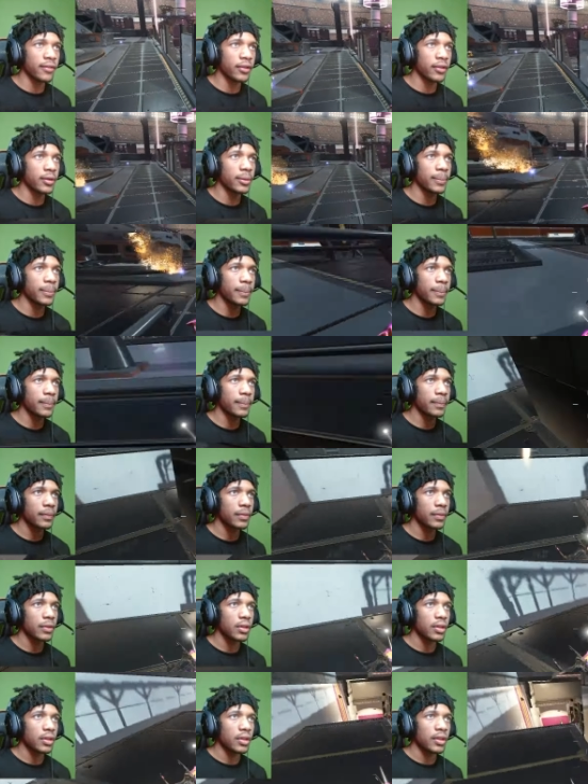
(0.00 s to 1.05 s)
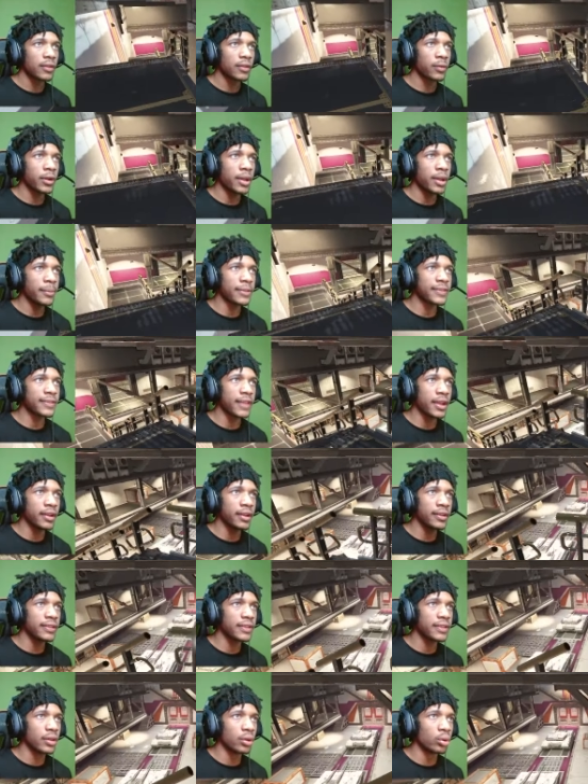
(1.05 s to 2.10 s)
here. Is one coming
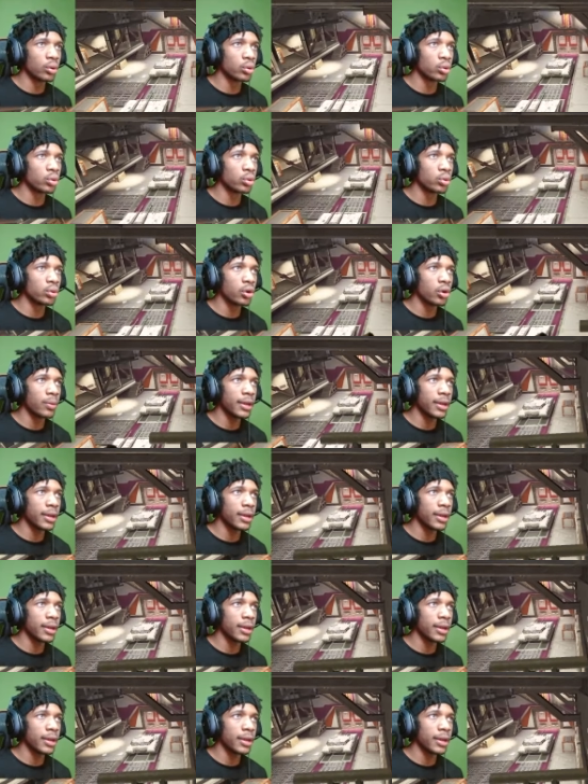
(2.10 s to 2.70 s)
stairs? No, no. Oh,